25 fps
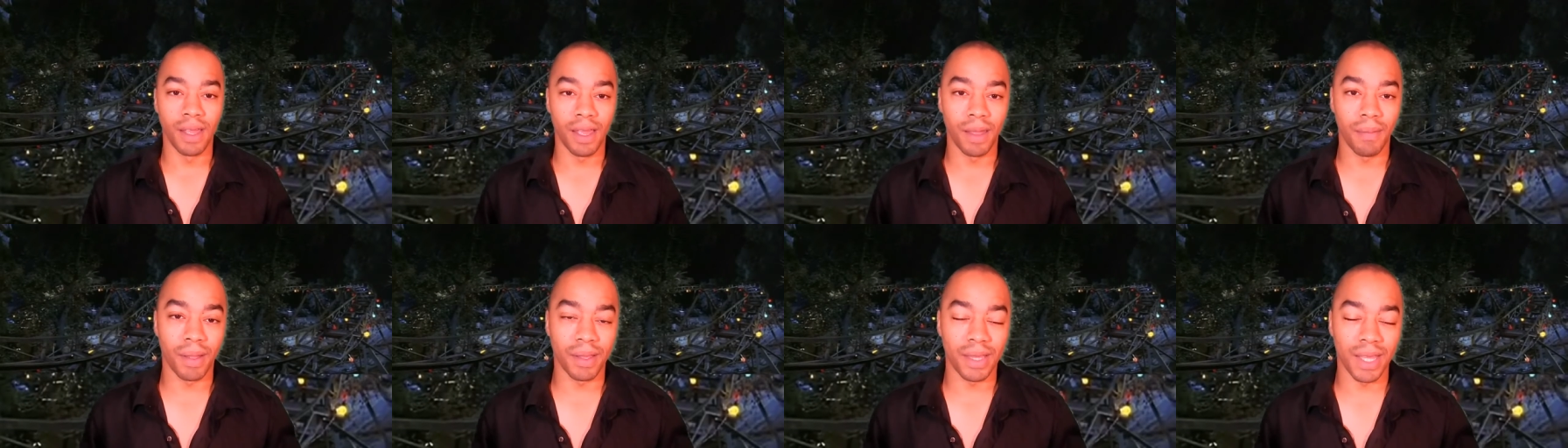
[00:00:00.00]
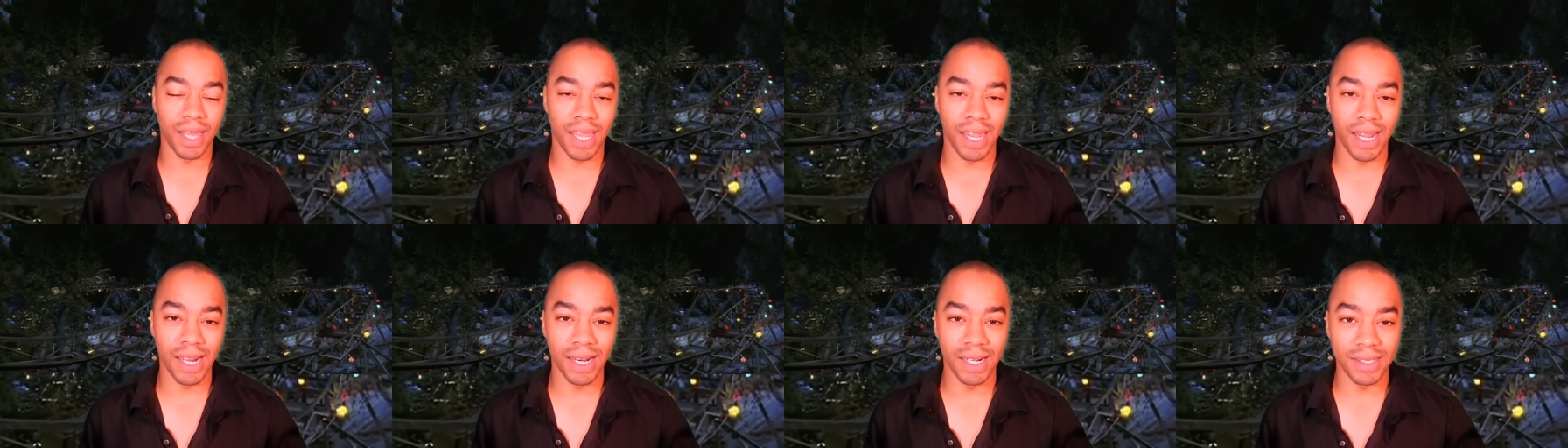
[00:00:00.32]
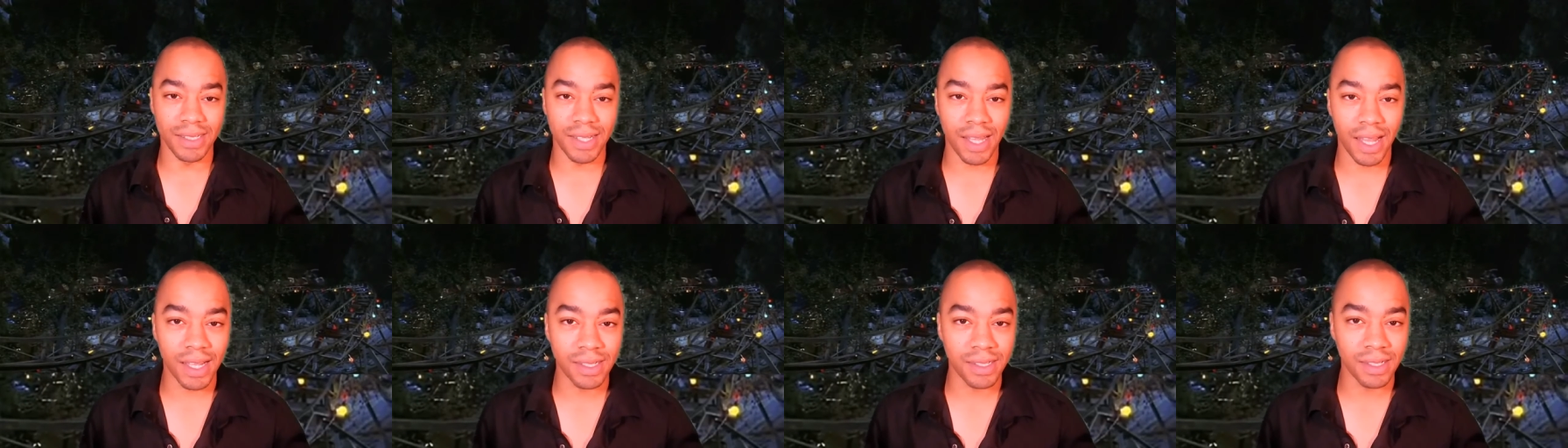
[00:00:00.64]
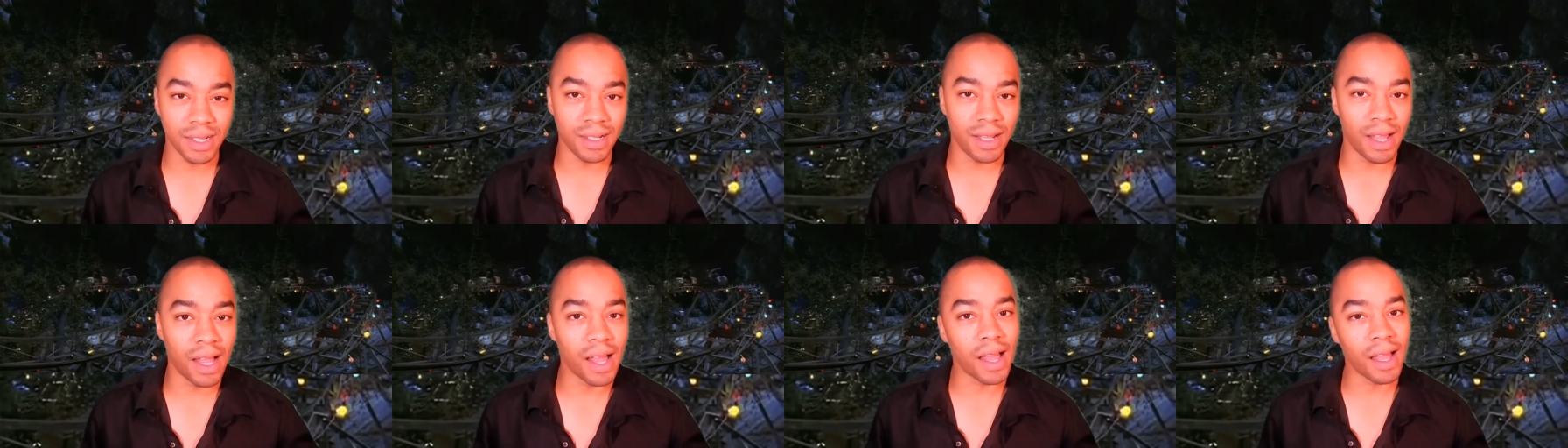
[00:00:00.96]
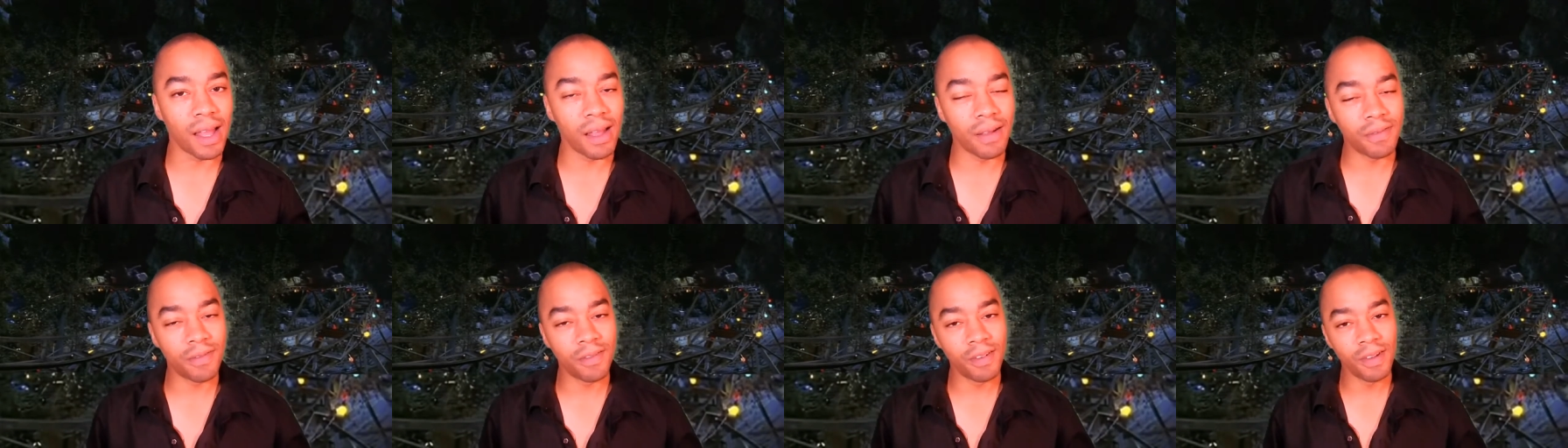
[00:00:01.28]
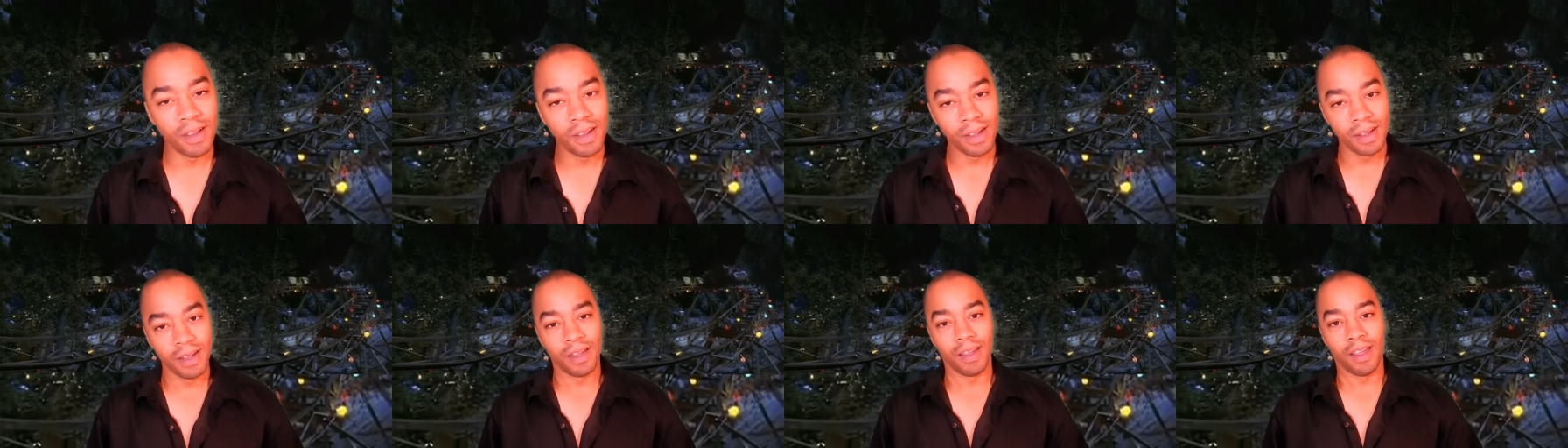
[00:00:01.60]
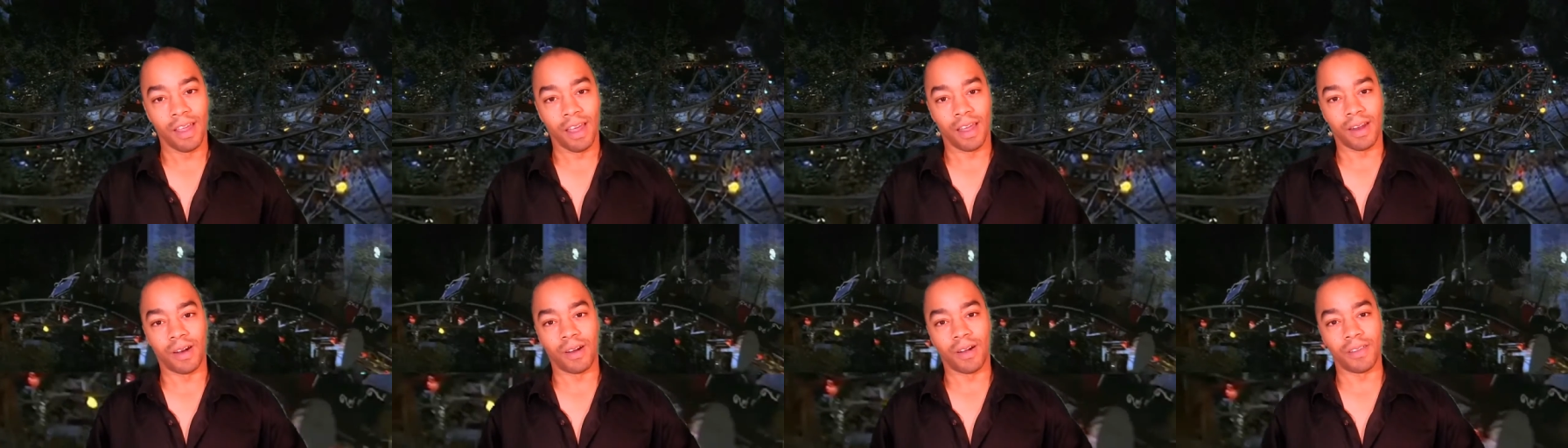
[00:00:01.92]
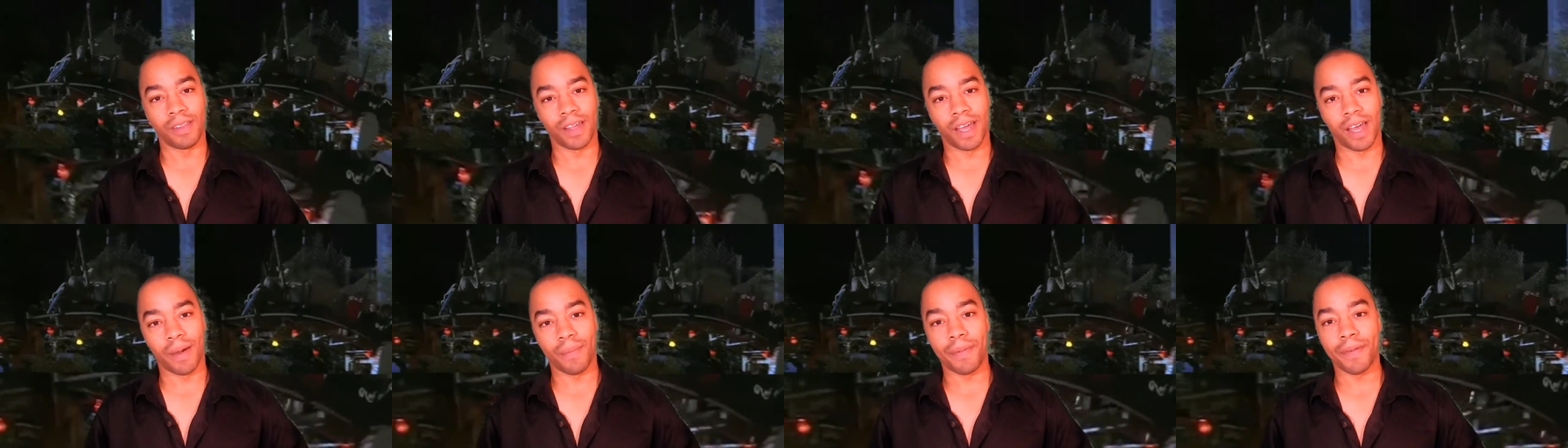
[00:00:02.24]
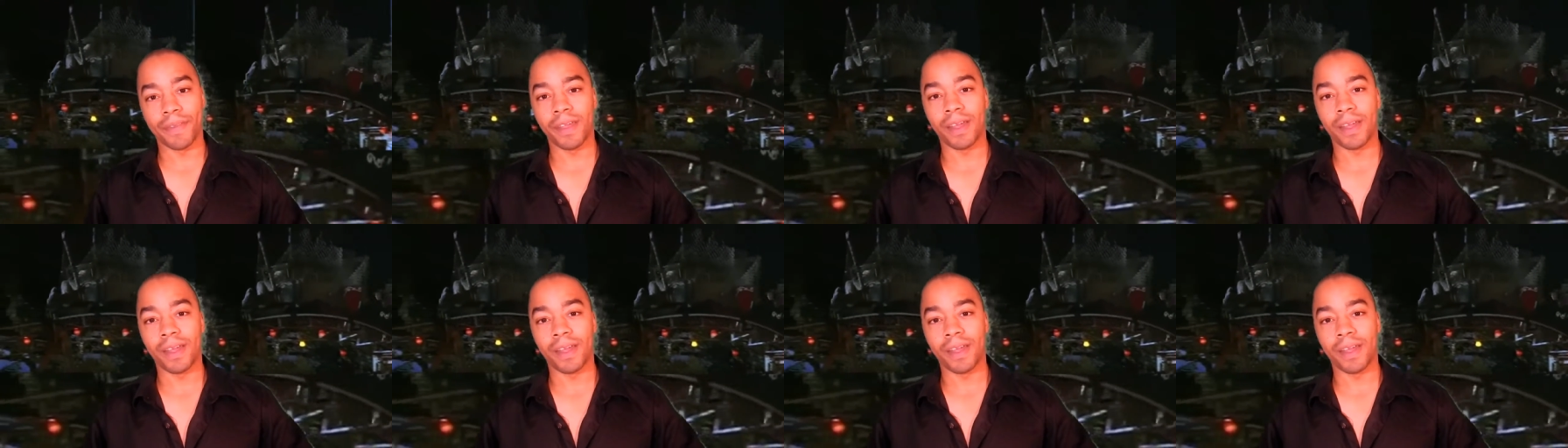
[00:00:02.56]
and about to eat his ass alive and all that.